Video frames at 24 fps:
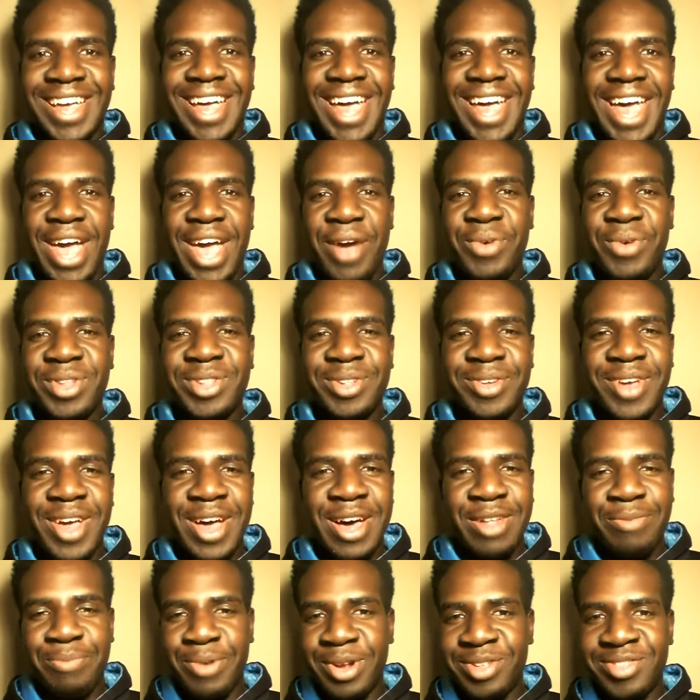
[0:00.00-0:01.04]
Hey, what's up
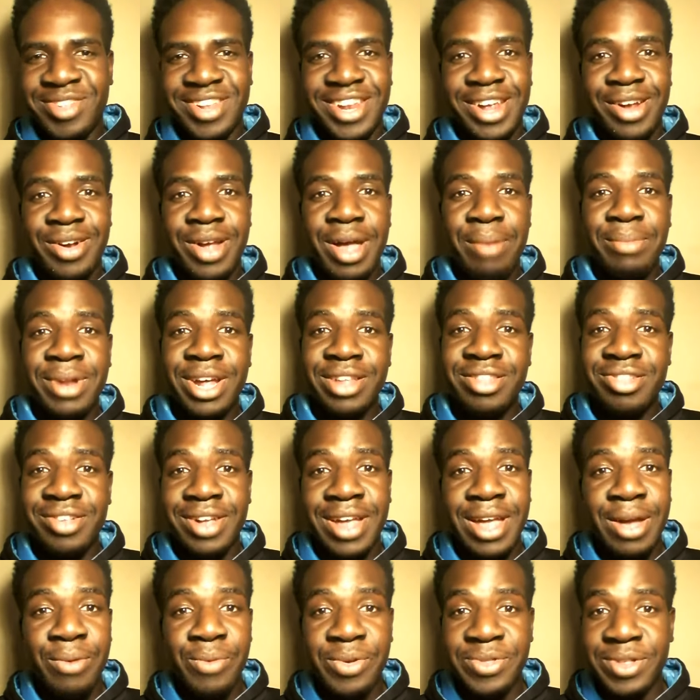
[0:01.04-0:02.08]
guys? Princeton here coming at you
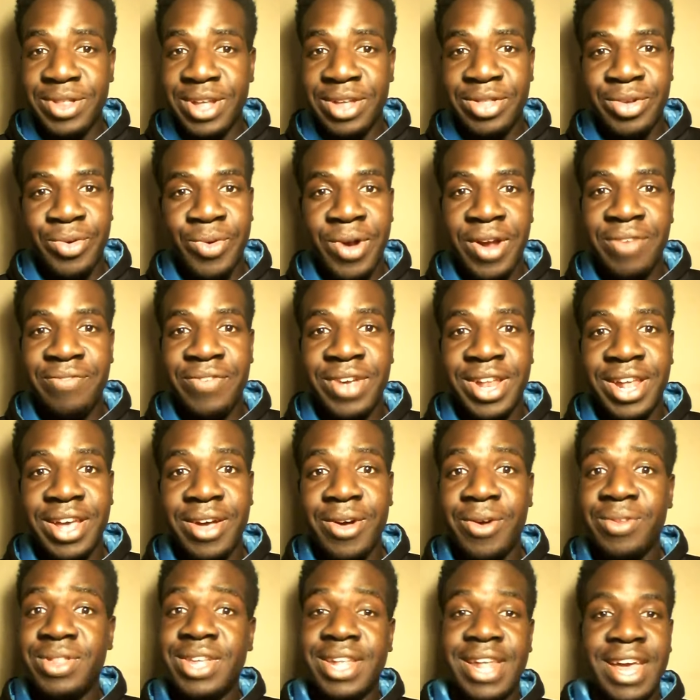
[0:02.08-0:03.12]
again with another great
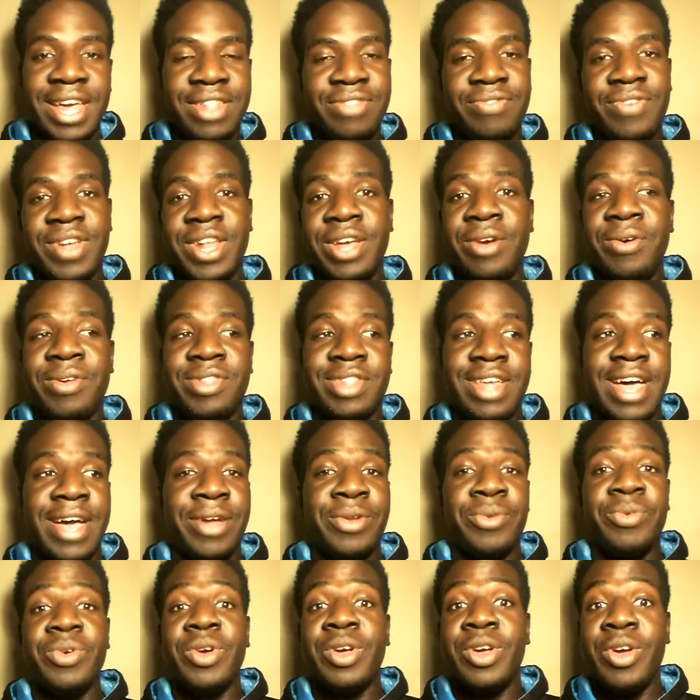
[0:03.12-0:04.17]
video. Today's video is
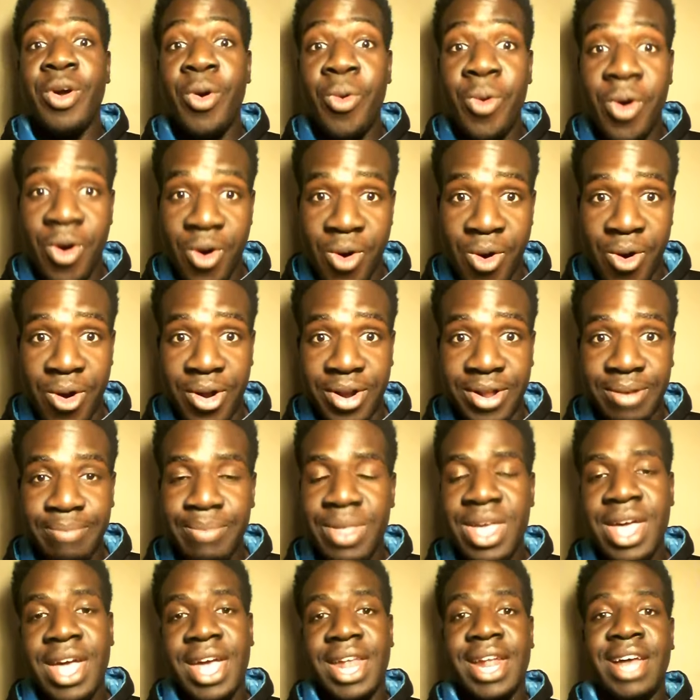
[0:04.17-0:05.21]
titled Go Hard.
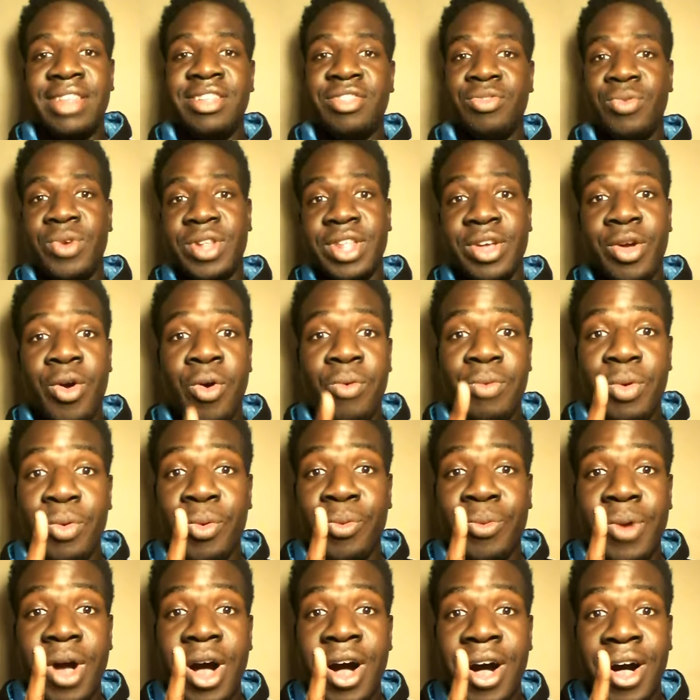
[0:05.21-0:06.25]
And I just wanted to go over
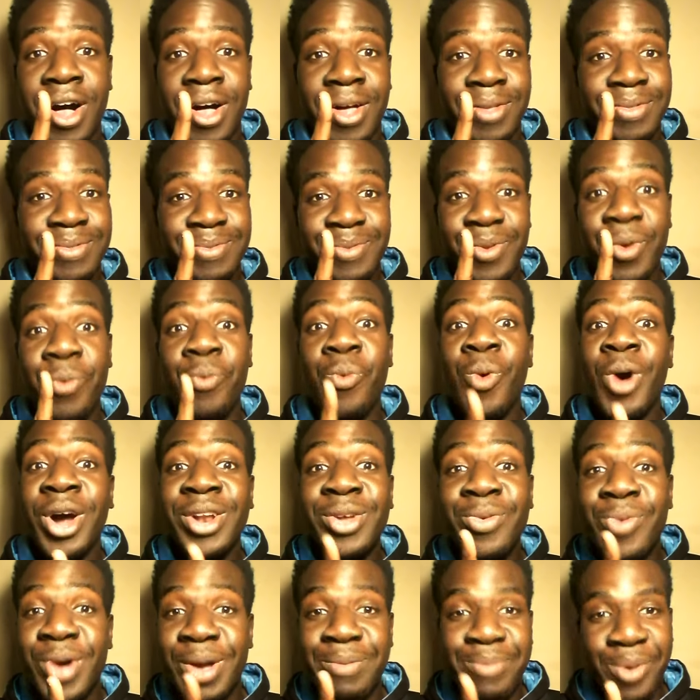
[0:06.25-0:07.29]
uh, one
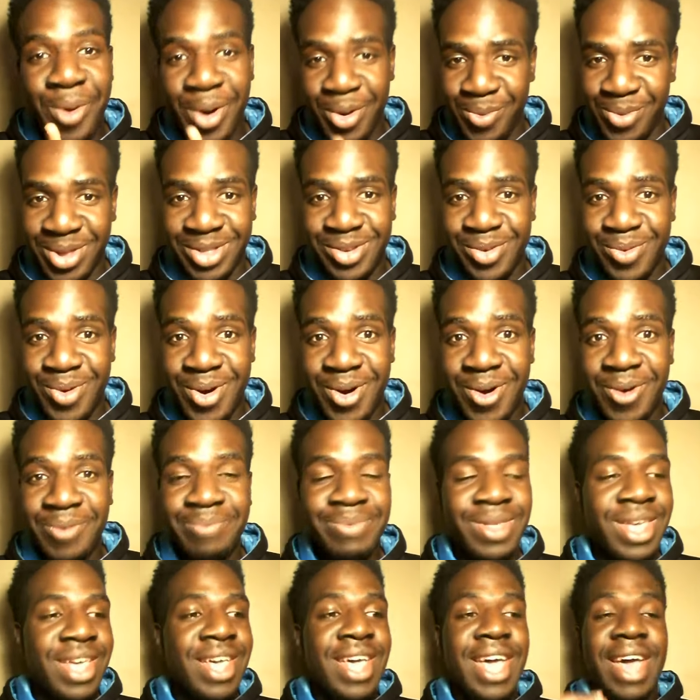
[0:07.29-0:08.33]
quick point with you all.
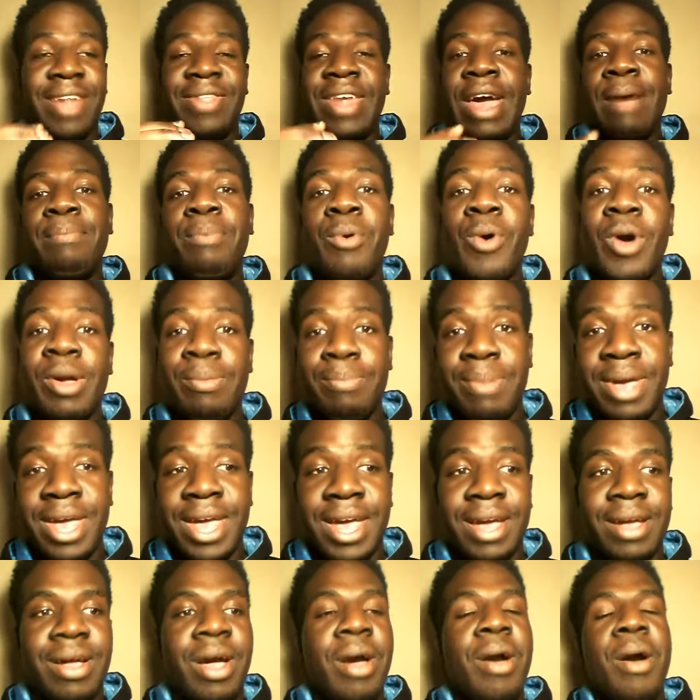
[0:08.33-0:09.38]
And that point
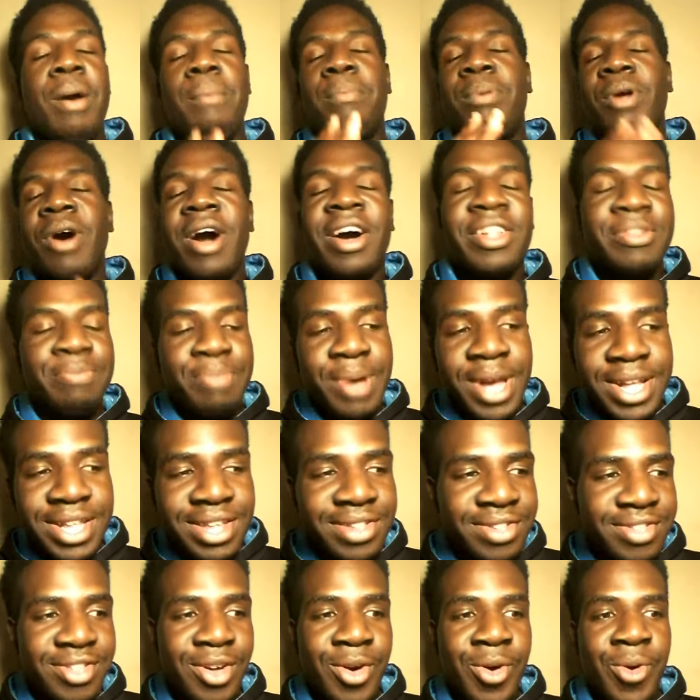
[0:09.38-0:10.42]
being, prospect
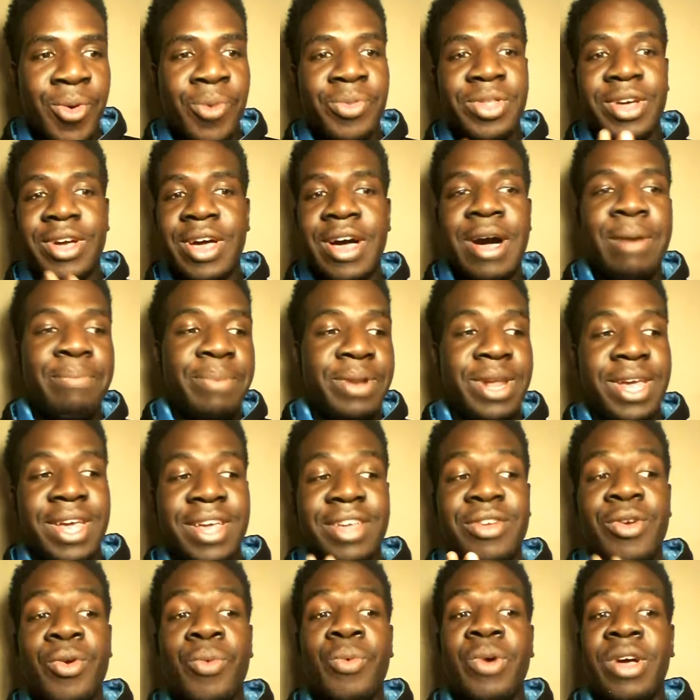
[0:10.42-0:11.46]
as though the company
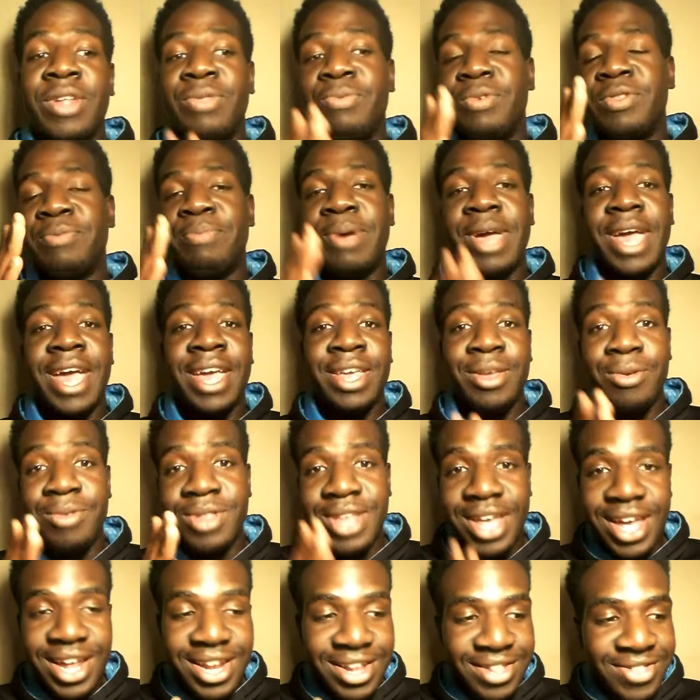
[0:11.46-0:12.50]
you're with was paying you
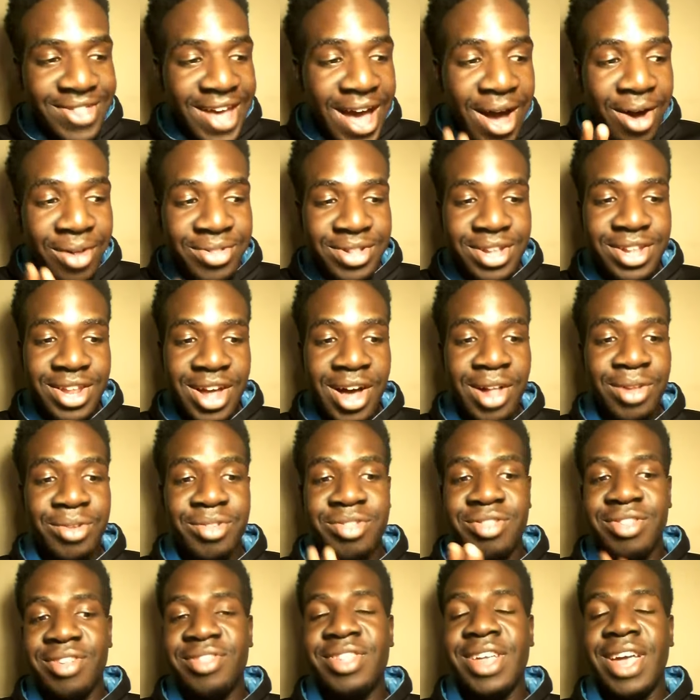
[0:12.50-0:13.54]
$10,000
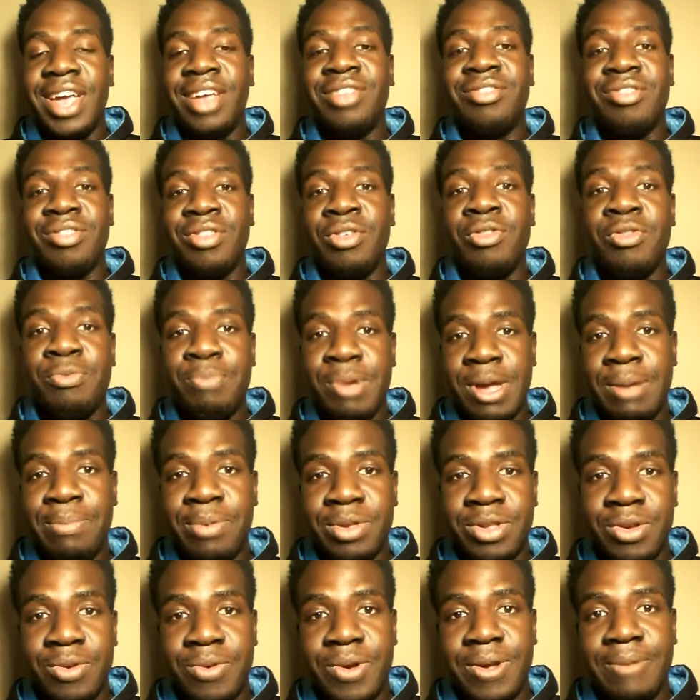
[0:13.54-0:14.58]
just to introduce people
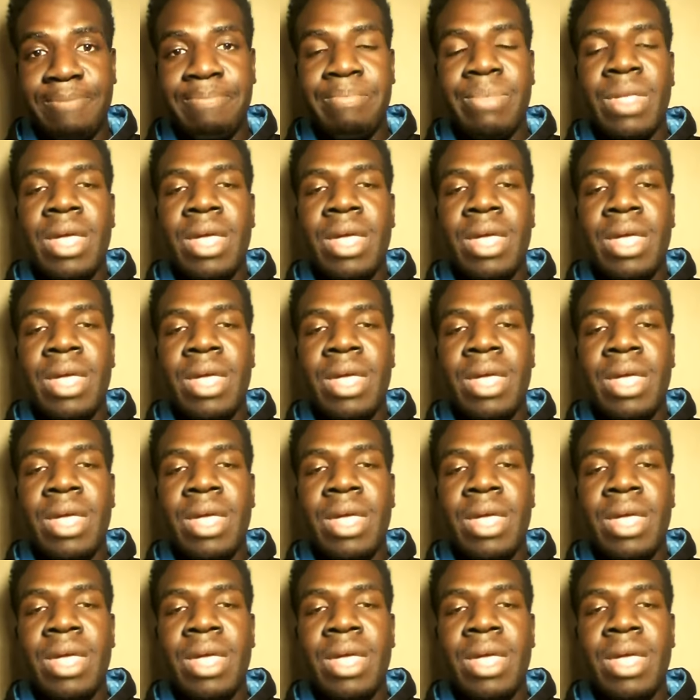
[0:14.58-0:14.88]
to it.